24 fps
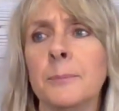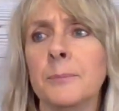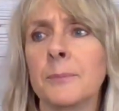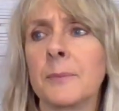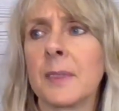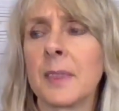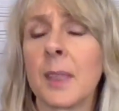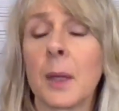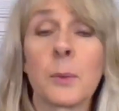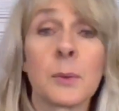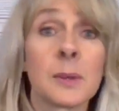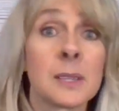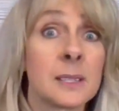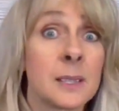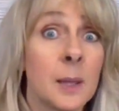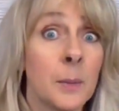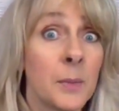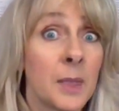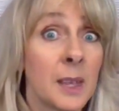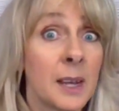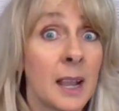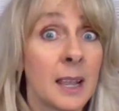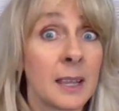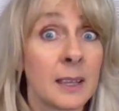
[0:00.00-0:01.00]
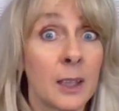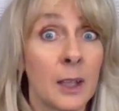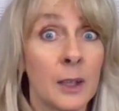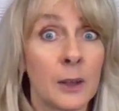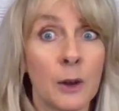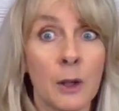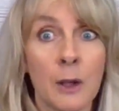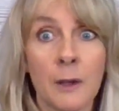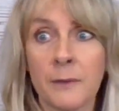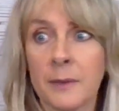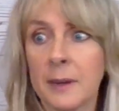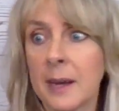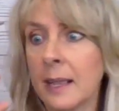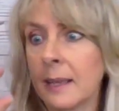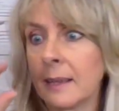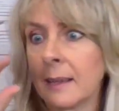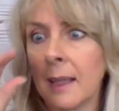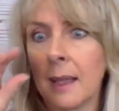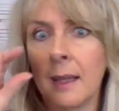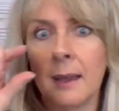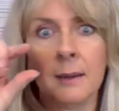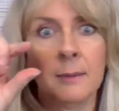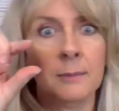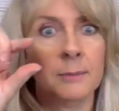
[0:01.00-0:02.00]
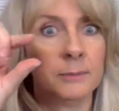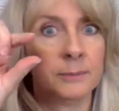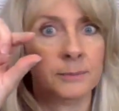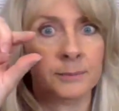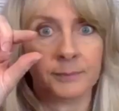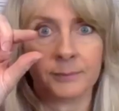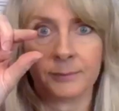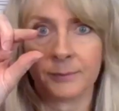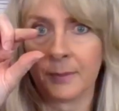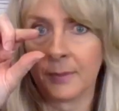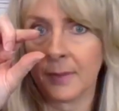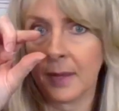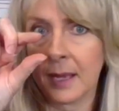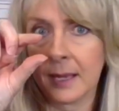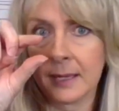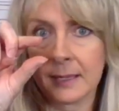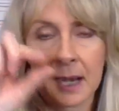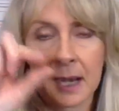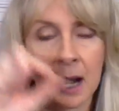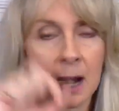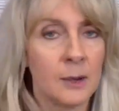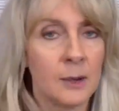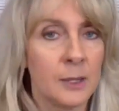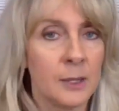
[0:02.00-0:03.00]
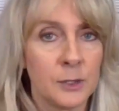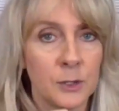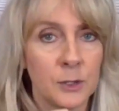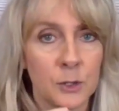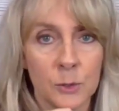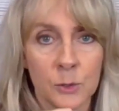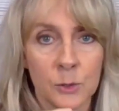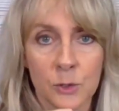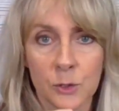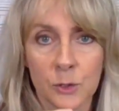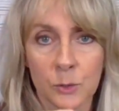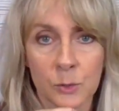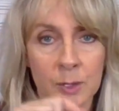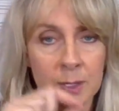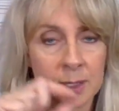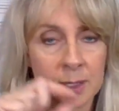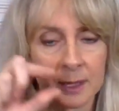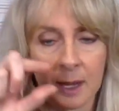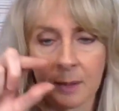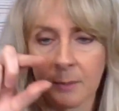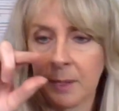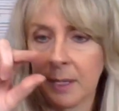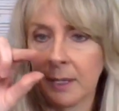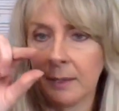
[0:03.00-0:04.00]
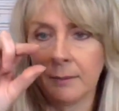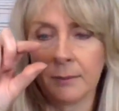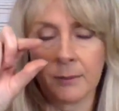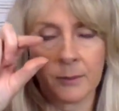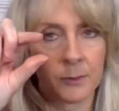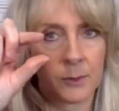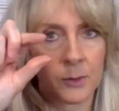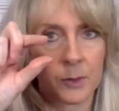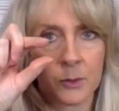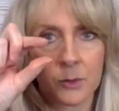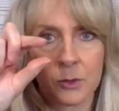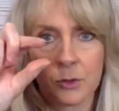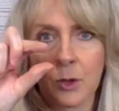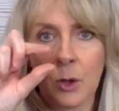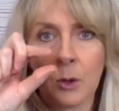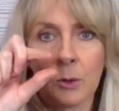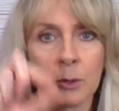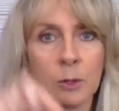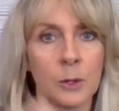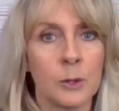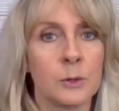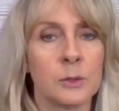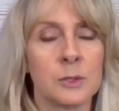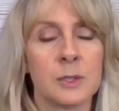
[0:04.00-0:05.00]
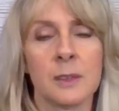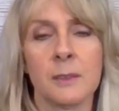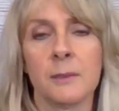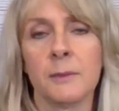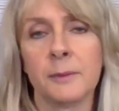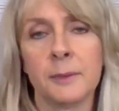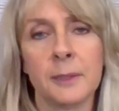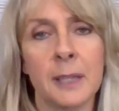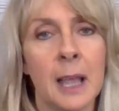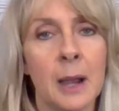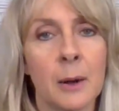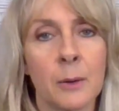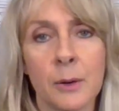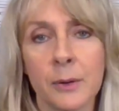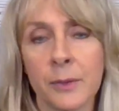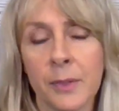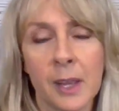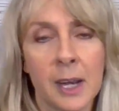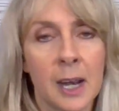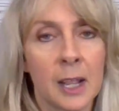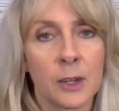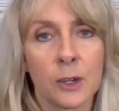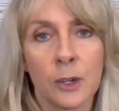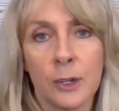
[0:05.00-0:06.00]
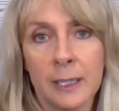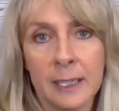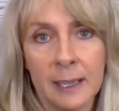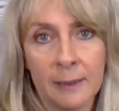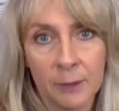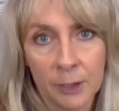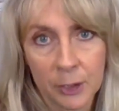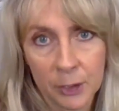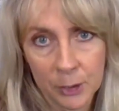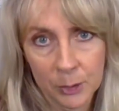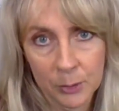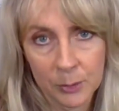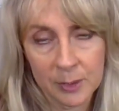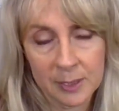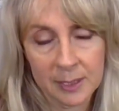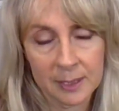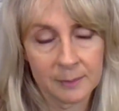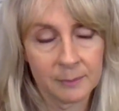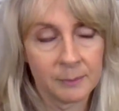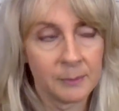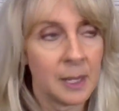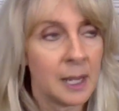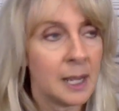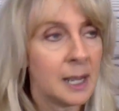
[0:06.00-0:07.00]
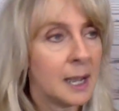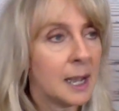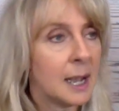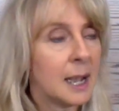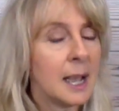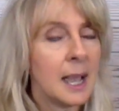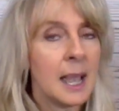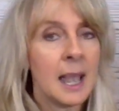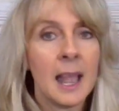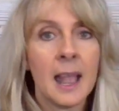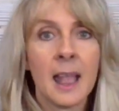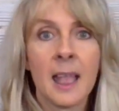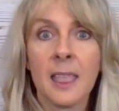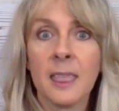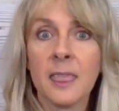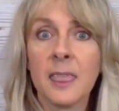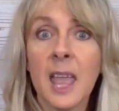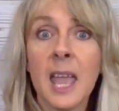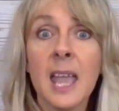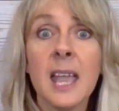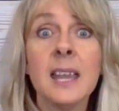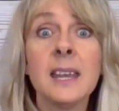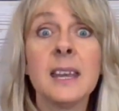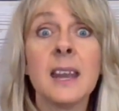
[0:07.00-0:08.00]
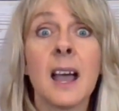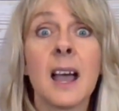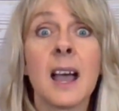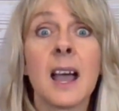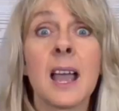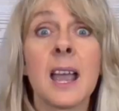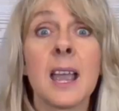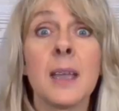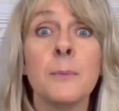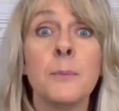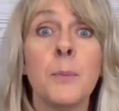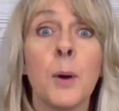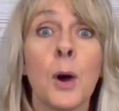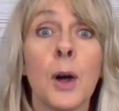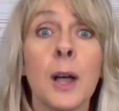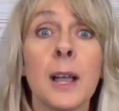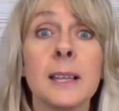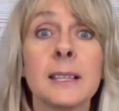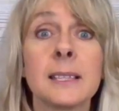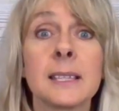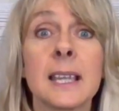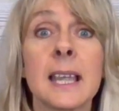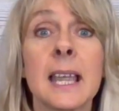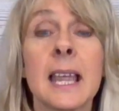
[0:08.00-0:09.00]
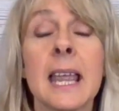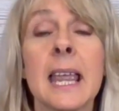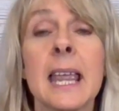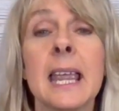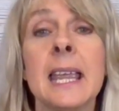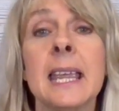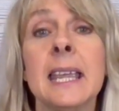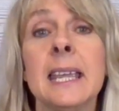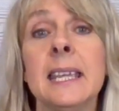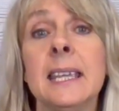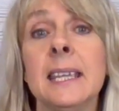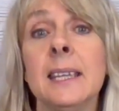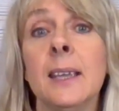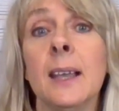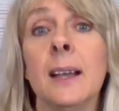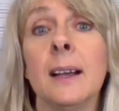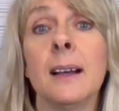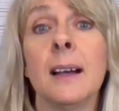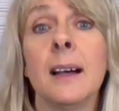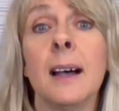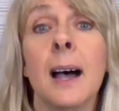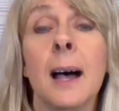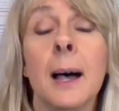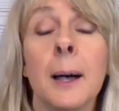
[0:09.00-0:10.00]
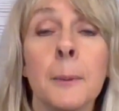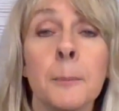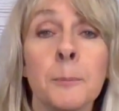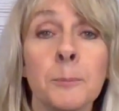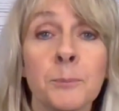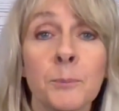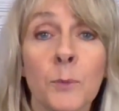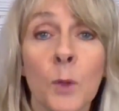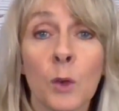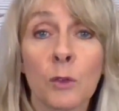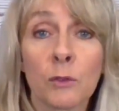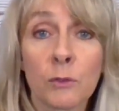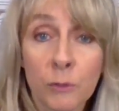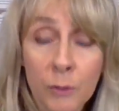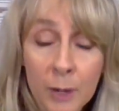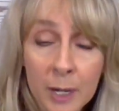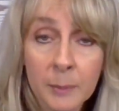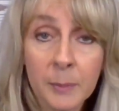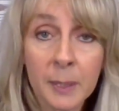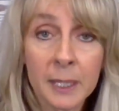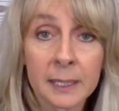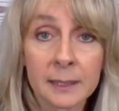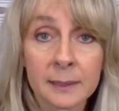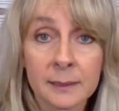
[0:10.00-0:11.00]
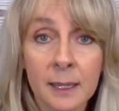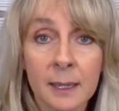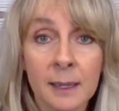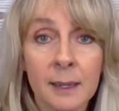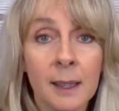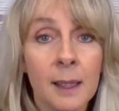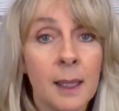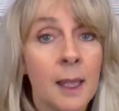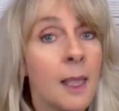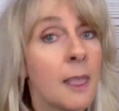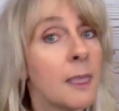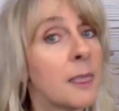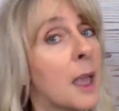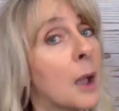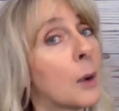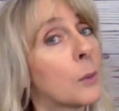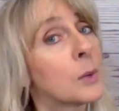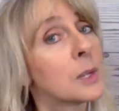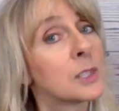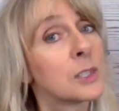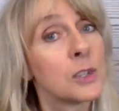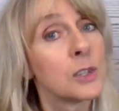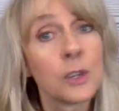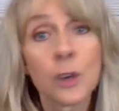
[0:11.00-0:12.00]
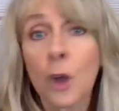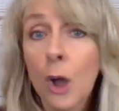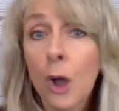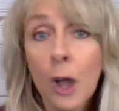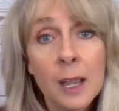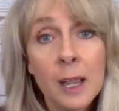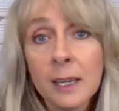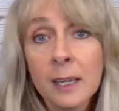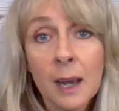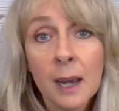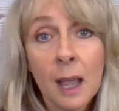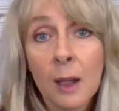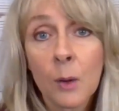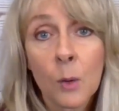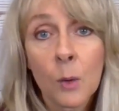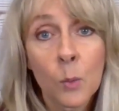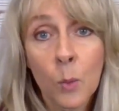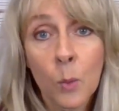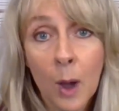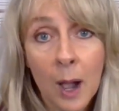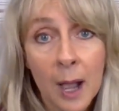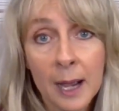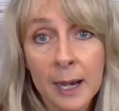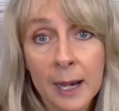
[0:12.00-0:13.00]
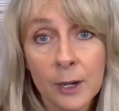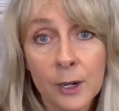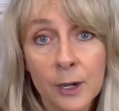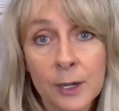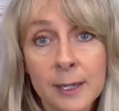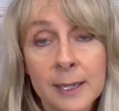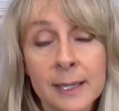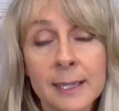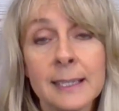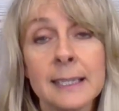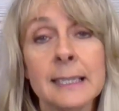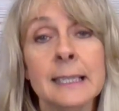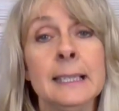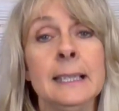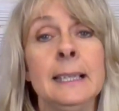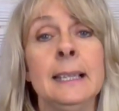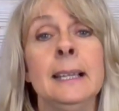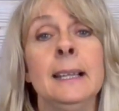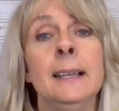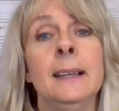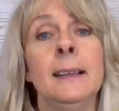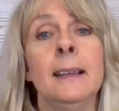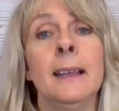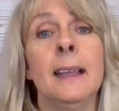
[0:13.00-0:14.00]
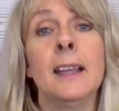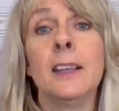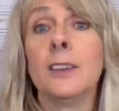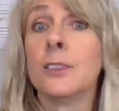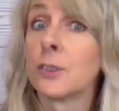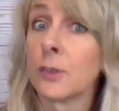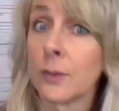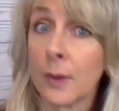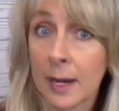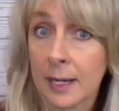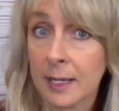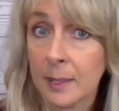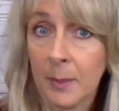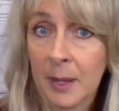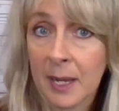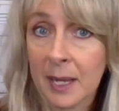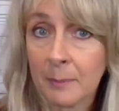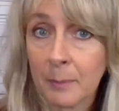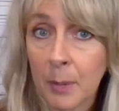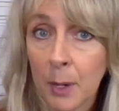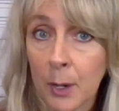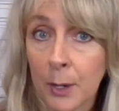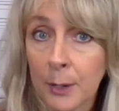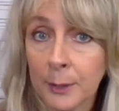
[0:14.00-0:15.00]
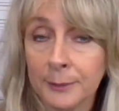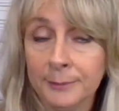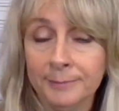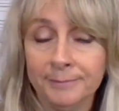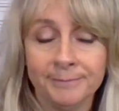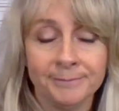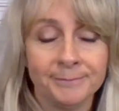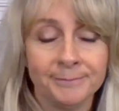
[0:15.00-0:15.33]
There was some that I cut off and I cut them entirely too short. I mean, so close to the flower that I couldn't even use them. And then I bought a ribbon that was non-wired and tried to make a bow.